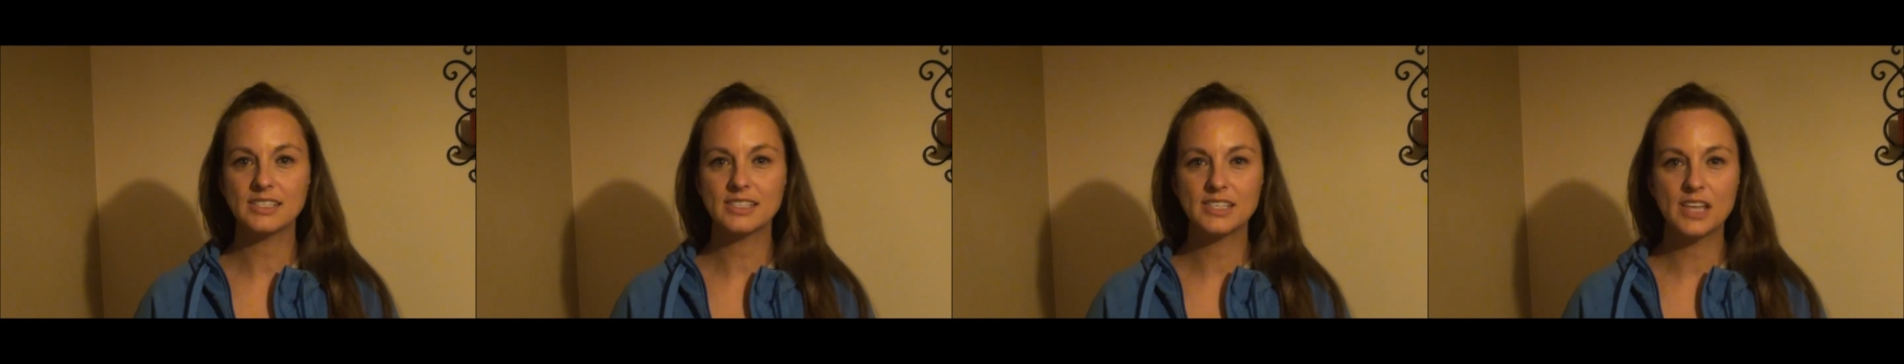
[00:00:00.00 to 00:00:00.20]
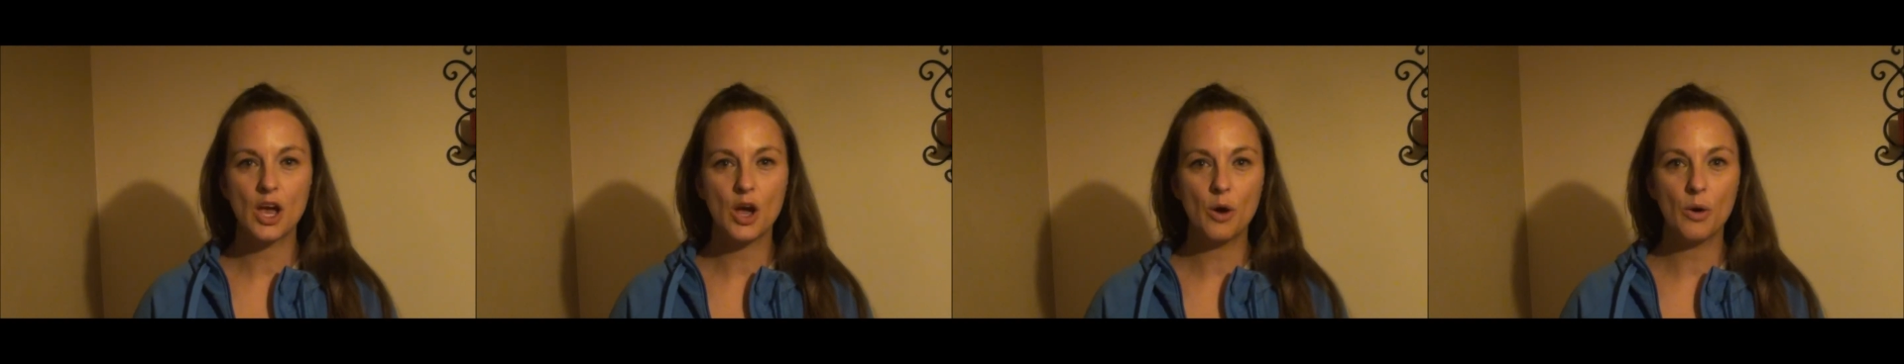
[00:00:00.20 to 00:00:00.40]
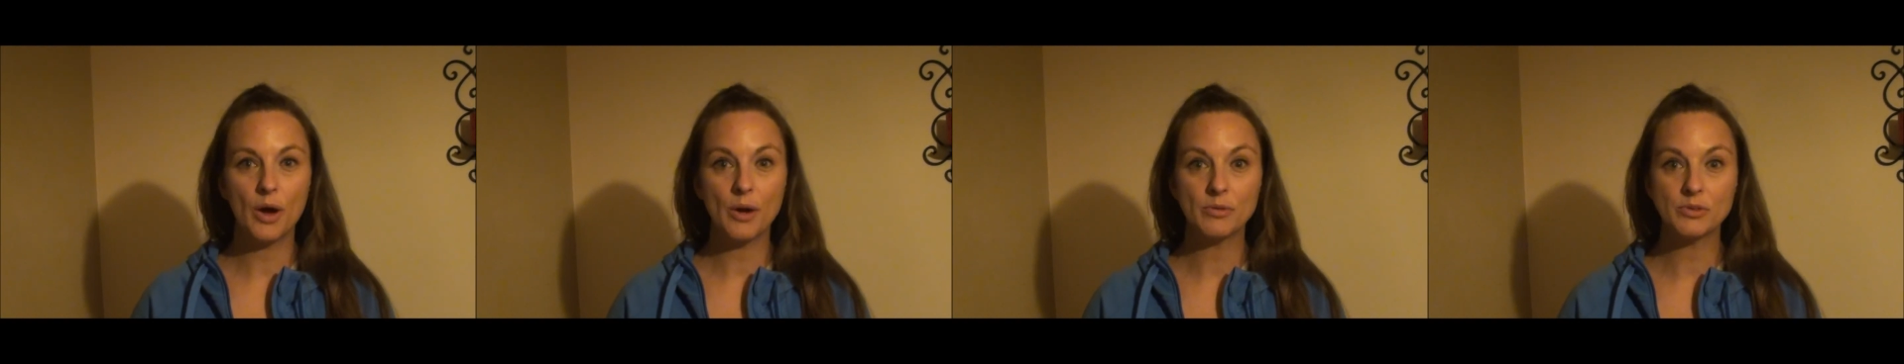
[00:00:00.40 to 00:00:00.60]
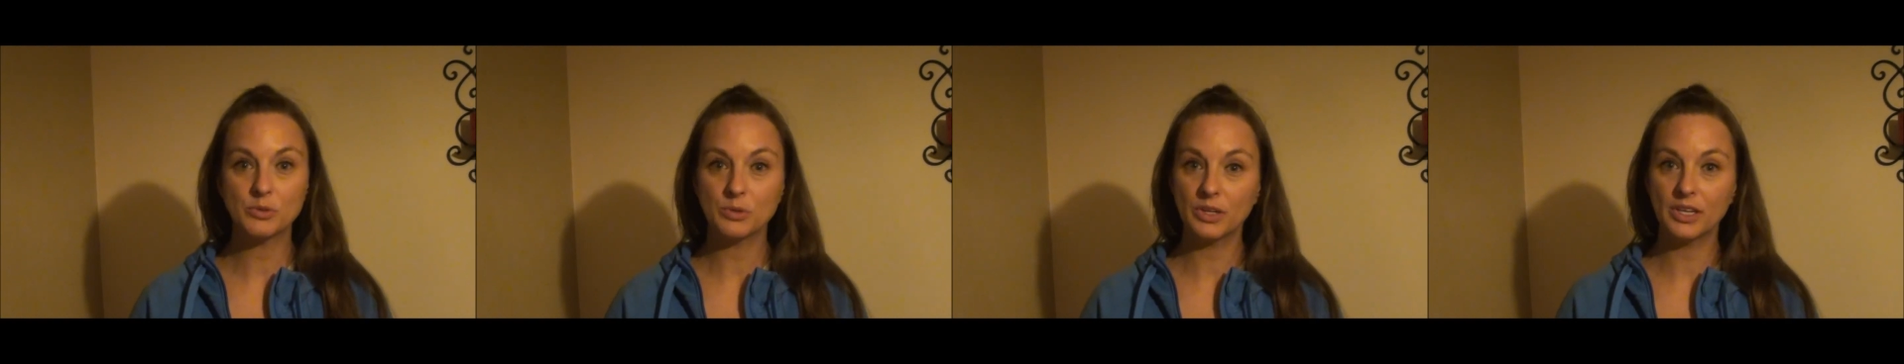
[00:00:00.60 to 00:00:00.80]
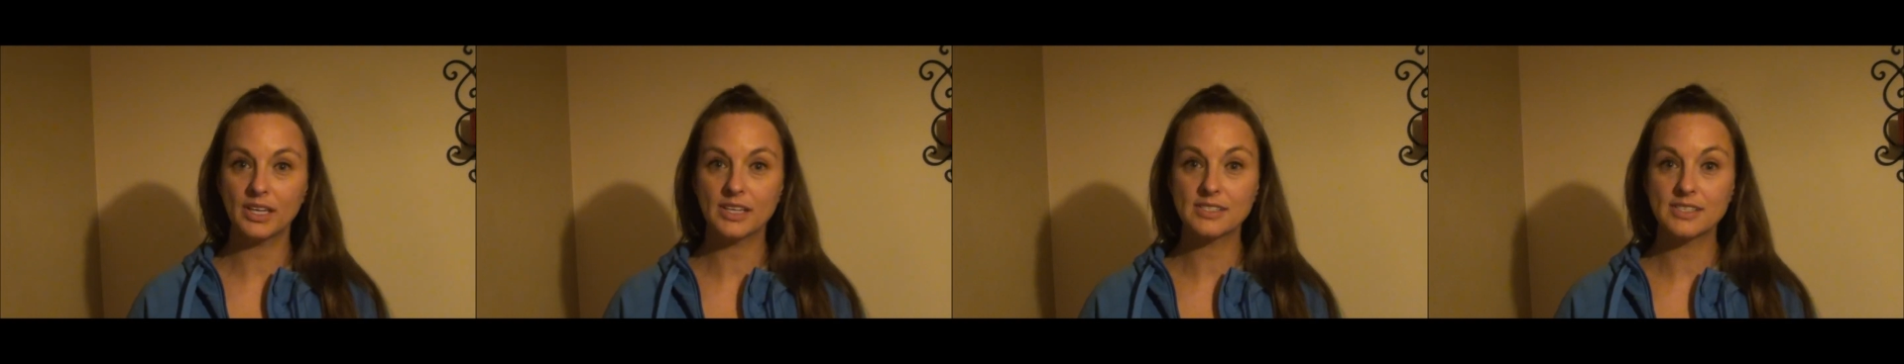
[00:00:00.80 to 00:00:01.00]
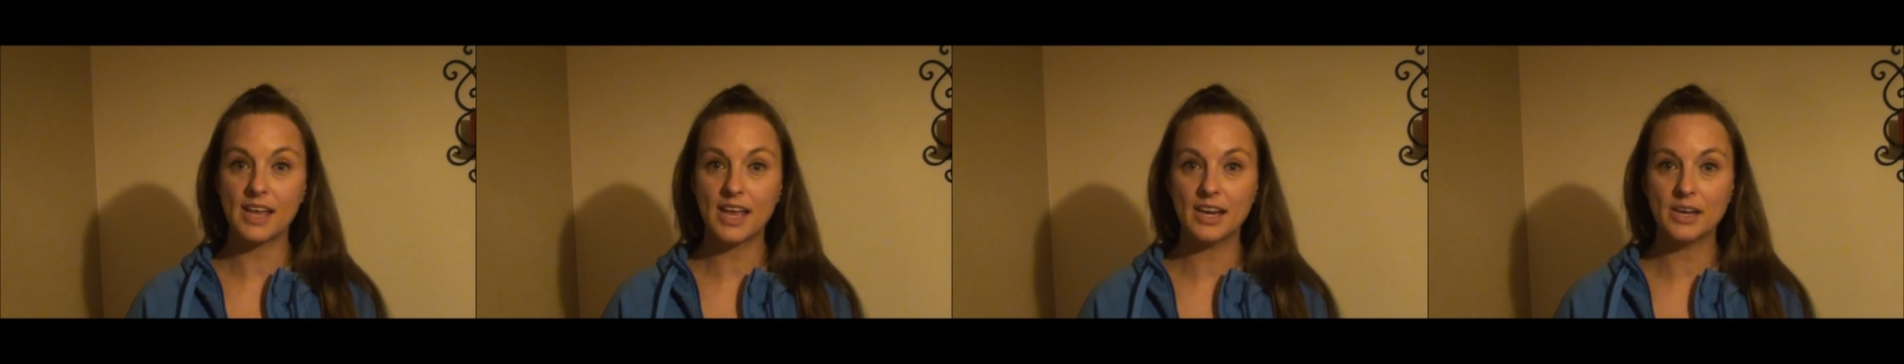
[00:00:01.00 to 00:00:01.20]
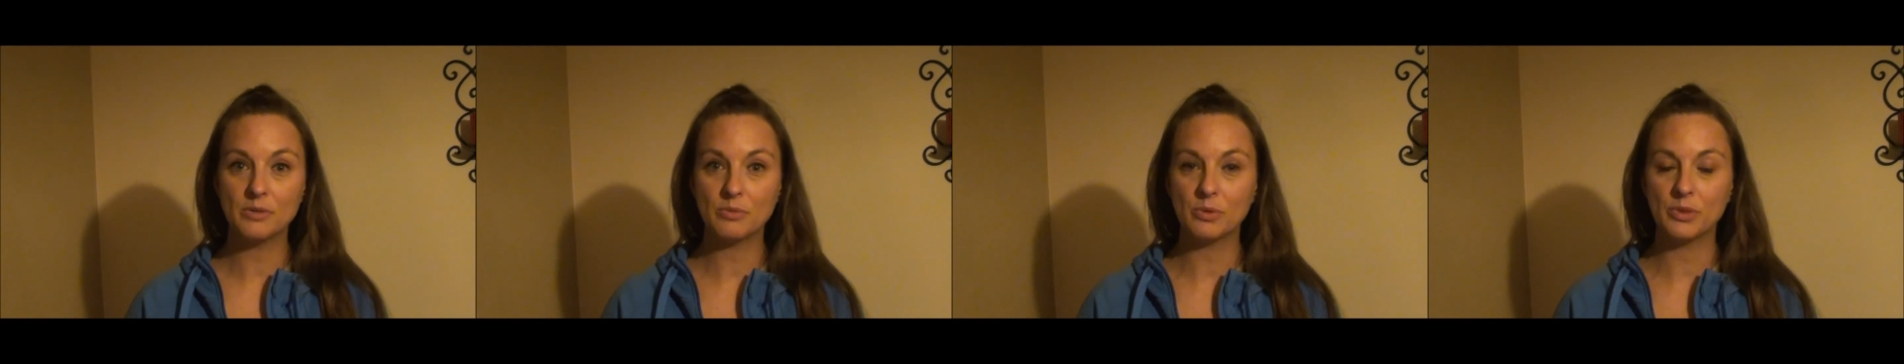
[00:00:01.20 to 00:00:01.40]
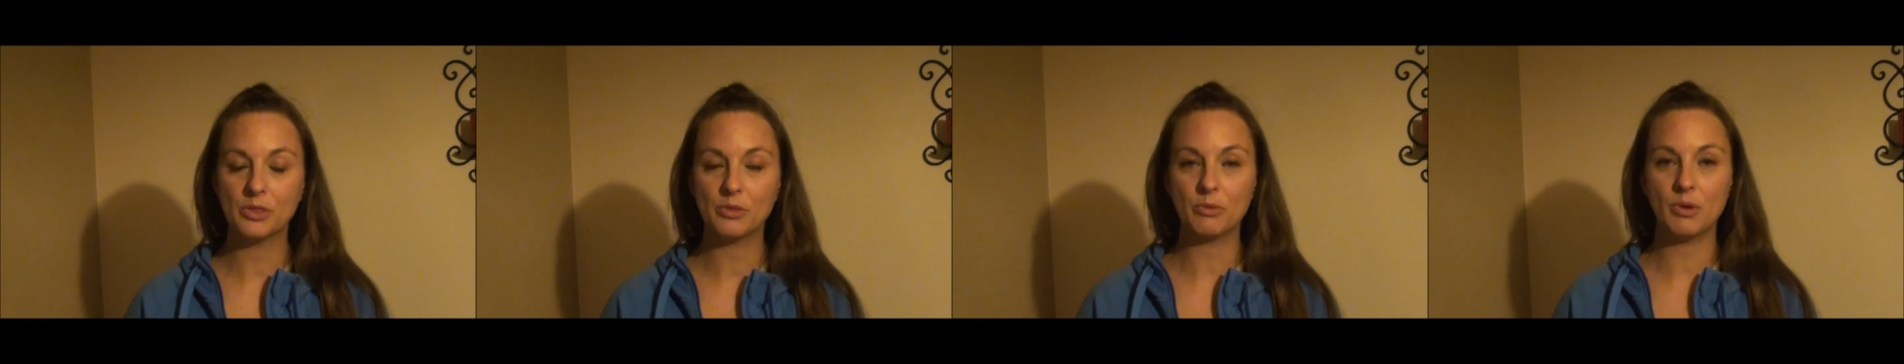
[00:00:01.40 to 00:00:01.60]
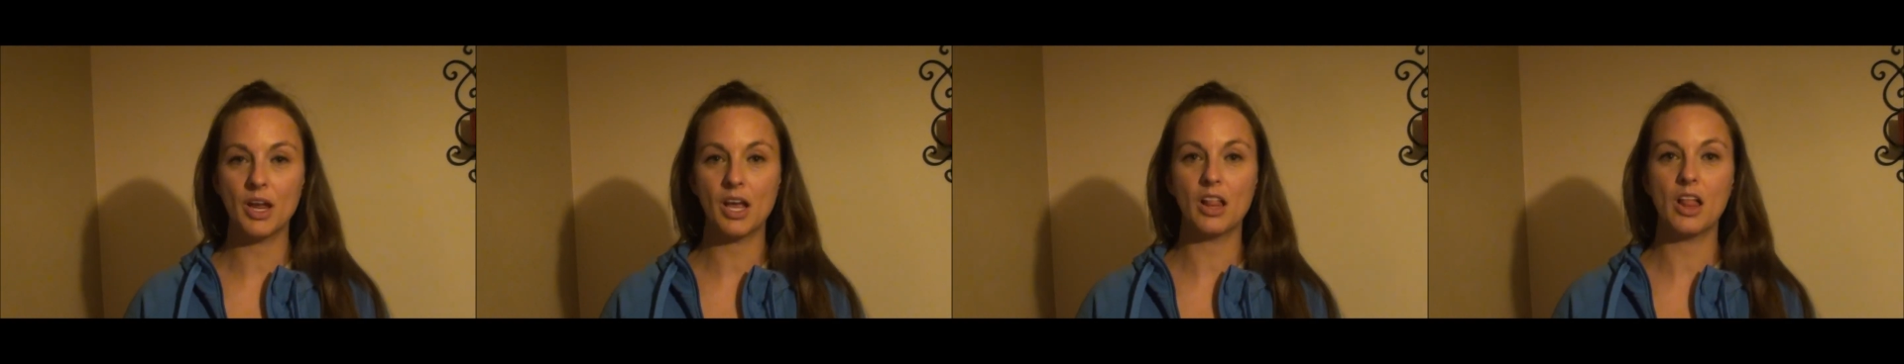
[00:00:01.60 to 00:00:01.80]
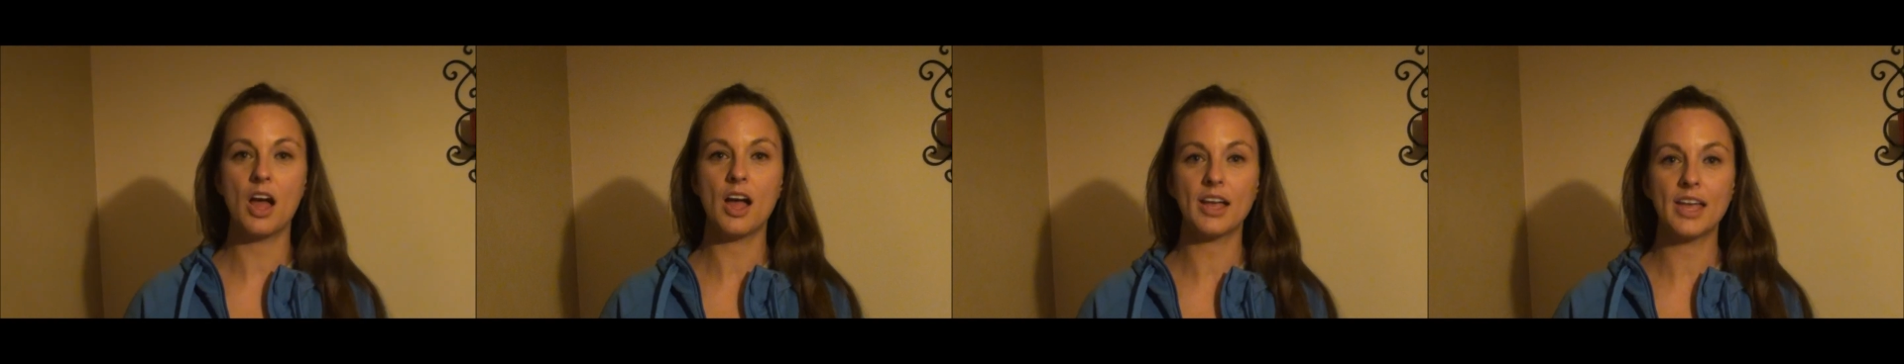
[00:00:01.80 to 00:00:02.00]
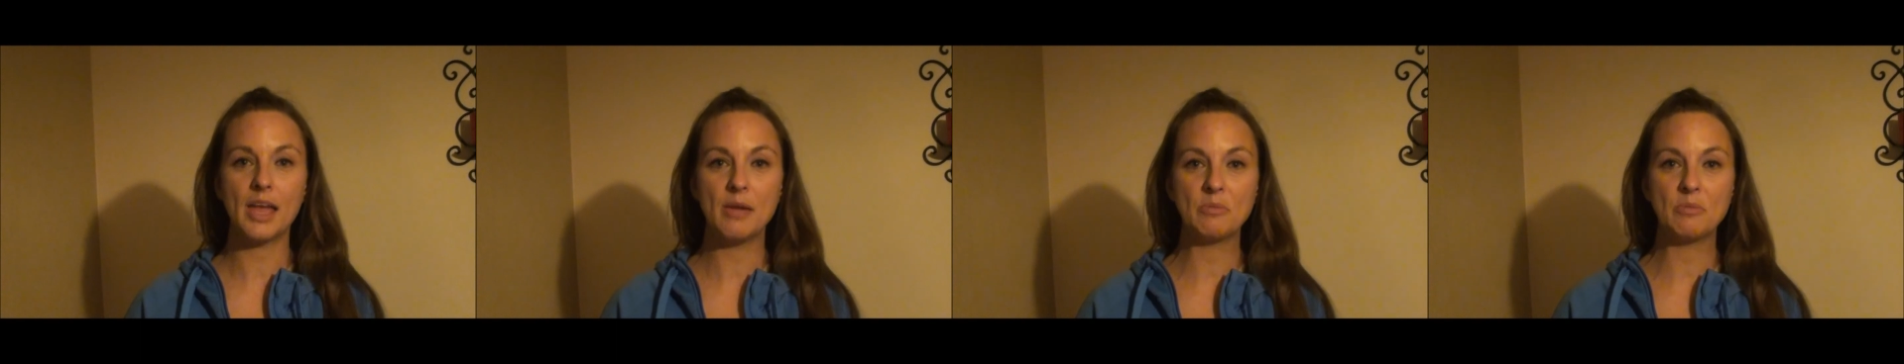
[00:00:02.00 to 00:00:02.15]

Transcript: So I was really excited when 3 o'clock